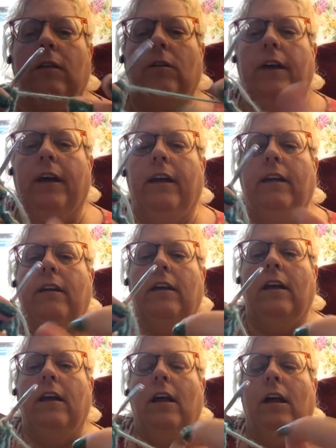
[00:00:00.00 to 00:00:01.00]
Okay.
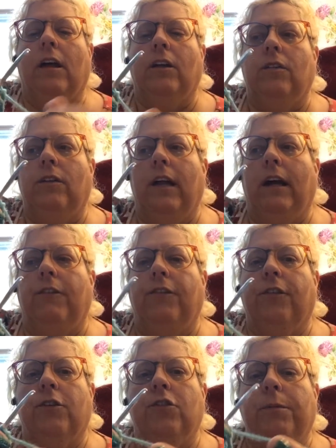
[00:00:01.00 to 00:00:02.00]
So now
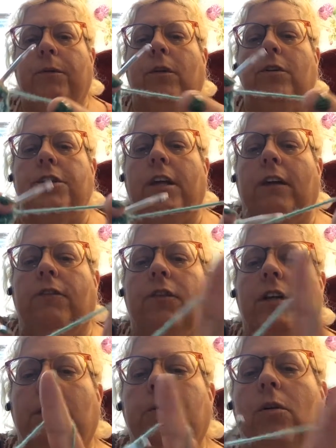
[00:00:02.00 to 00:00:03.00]
for a triple crochet,
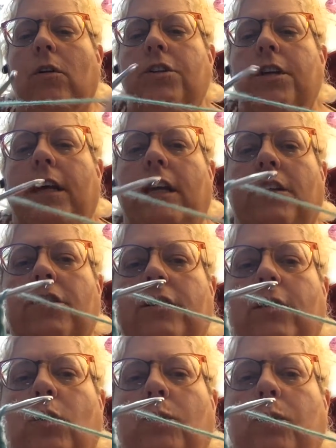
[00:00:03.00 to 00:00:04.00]
for a double crochet, you
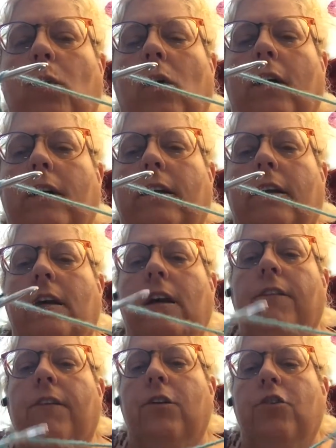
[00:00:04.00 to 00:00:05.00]
just loop one.
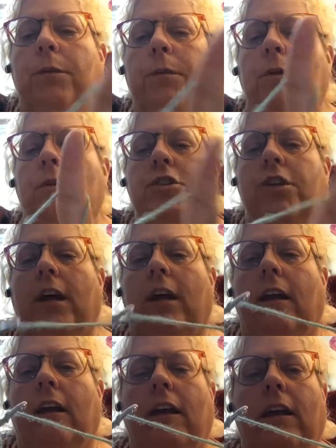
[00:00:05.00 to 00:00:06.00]
For a triple
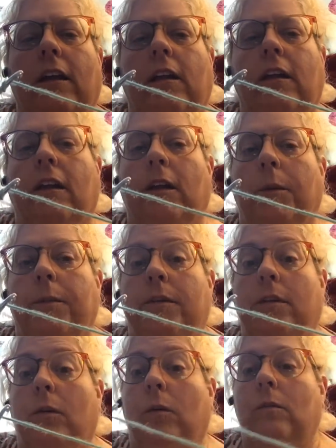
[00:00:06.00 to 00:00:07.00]
crochet, you loop two.